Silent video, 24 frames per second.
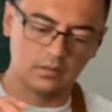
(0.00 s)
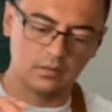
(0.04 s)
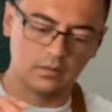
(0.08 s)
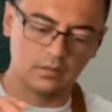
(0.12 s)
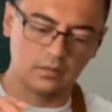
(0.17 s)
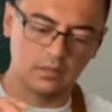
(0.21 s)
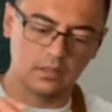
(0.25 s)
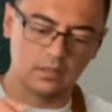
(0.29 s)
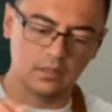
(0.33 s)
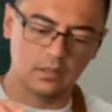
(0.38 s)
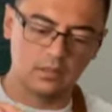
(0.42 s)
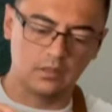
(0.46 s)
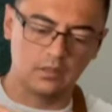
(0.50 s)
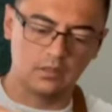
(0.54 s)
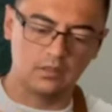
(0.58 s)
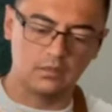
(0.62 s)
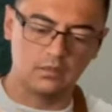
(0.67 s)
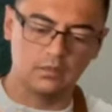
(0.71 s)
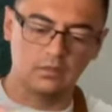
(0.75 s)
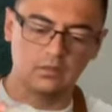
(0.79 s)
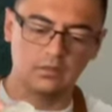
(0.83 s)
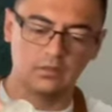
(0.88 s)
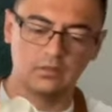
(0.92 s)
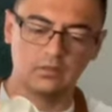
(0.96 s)
There you
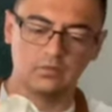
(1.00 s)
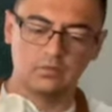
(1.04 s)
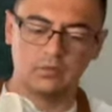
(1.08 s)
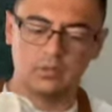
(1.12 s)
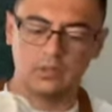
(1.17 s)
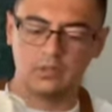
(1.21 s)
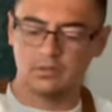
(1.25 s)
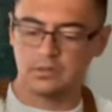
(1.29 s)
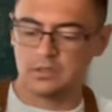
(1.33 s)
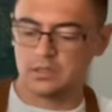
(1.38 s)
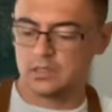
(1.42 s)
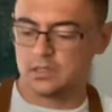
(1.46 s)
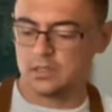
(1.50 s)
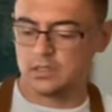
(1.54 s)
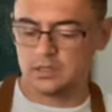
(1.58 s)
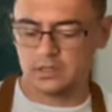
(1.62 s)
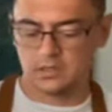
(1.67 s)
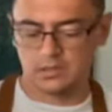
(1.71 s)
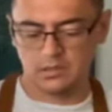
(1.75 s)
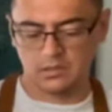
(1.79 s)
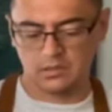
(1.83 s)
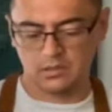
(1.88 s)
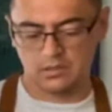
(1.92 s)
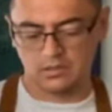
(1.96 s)
go, 2
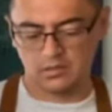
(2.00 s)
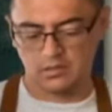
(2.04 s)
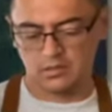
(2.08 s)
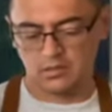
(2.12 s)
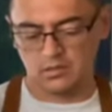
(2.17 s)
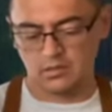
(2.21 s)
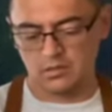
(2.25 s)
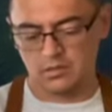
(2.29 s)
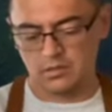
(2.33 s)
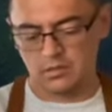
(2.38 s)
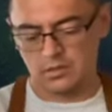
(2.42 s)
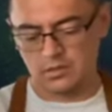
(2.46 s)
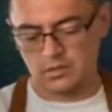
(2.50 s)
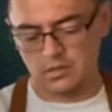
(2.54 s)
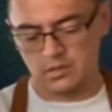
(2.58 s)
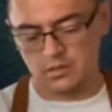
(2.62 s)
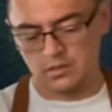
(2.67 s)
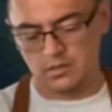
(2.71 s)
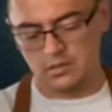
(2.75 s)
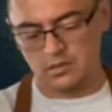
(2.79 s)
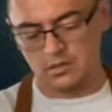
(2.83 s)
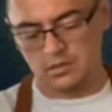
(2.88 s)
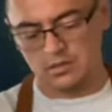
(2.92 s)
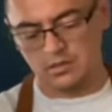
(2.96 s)
ounces.
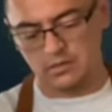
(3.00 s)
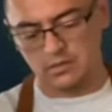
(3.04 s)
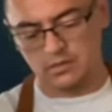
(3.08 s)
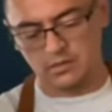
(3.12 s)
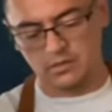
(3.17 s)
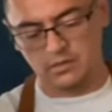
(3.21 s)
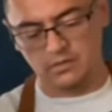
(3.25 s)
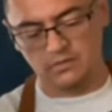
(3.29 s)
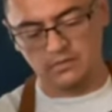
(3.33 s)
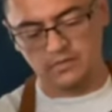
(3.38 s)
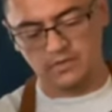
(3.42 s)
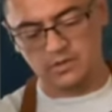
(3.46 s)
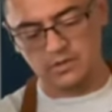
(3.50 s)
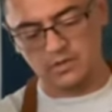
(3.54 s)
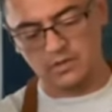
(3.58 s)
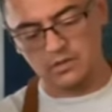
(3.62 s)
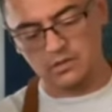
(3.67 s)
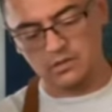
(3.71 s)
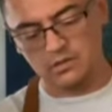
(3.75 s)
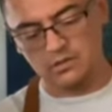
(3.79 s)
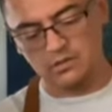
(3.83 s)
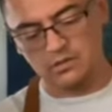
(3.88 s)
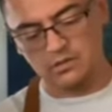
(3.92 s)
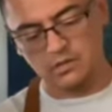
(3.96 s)
Off you
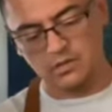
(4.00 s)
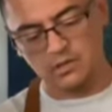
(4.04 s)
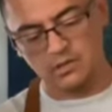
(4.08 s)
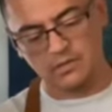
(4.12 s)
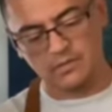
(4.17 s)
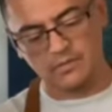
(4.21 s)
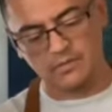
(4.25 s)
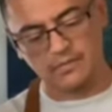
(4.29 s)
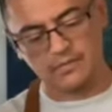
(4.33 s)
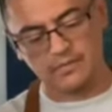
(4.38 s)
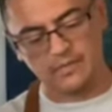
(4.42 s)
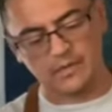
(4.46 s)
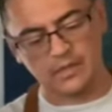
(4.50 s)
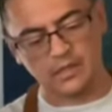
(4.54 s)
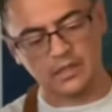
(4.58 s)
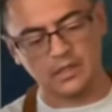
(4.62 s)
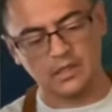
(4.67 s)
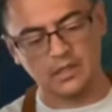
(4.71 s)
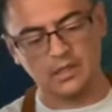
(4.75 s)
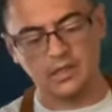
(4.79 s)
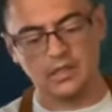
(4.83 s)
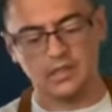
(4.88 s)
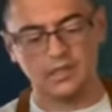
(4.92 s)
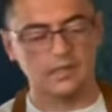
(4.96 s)
go.
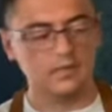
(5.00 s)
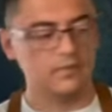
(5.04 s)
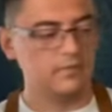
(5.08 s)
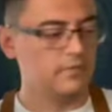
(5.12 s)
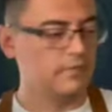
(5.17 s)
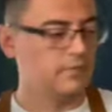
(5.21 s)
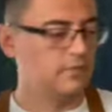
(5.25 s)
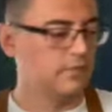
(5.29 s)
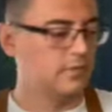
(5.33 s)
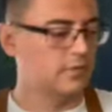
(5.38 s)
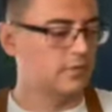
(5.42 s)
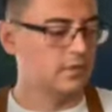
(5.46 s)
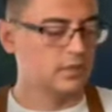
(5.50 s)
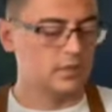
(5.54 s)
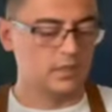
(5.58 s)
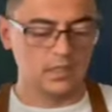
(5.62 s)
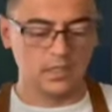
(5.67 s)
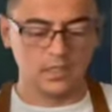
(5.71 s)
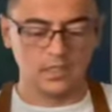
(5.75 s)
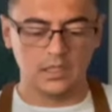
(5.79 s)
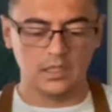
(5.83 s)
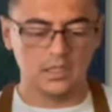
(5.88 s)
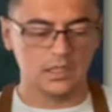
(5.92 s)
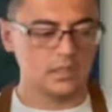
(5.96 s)
And for
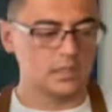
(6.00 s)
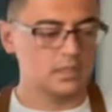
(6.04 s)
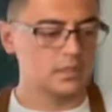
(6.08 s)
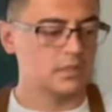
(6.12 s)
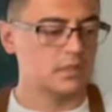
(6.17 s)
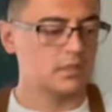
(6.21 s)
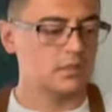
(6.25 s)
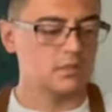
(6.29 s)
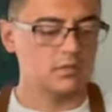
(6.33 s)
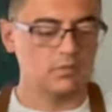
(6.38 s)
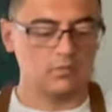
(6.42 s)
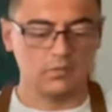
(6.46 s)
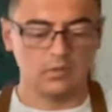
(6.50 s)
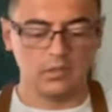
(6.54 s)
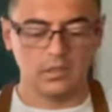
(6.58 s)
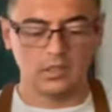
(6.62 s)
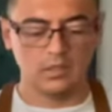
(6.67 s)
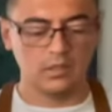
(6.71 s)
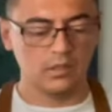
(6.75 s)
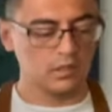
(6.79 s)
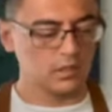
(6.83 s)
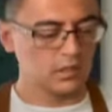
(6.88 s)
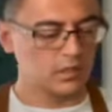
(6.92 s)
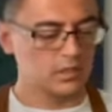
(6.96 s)
this, we're
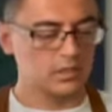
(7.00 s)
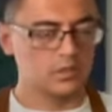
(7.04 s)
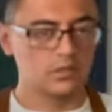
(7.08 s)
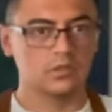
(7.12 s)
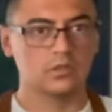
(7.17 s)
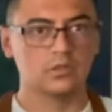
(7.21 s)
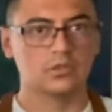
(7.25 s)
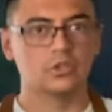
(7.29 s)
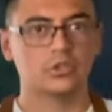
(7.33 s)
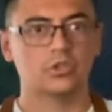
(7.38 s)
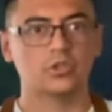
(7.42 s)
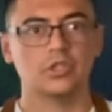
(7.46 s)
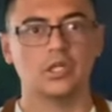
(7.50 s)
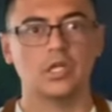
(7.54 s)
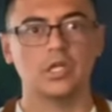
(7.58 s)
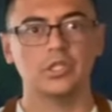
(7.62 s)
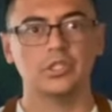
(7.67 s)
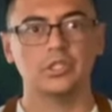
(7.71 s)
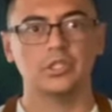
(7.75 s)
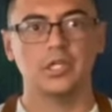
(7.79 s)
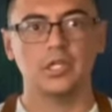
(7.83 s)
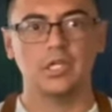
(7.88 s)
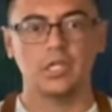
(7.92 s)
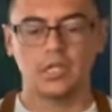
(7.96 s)
gonna just dry
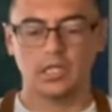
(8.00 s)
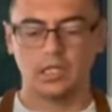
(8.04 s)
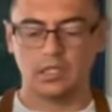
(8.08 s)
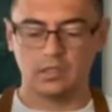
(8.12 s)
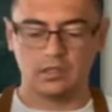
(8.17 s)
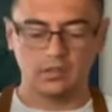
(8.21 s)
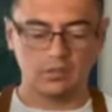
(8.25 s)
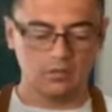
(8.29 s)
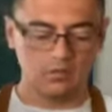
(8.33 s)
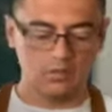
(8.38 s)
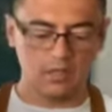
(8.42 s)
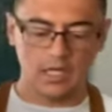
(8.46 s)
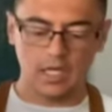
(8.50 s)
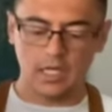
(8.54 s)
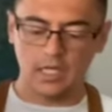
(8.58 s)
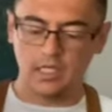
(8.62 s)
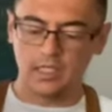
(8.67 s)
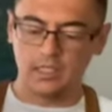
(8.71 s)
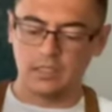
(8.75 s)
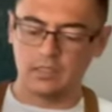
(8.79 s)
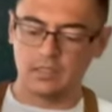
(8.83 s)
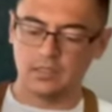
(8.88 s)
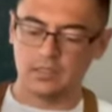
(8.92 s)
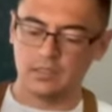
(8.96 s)
shake it, no
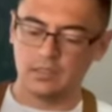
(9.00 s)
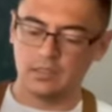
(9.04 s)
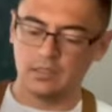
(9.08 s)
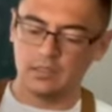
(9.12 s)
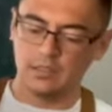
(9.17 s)
ice.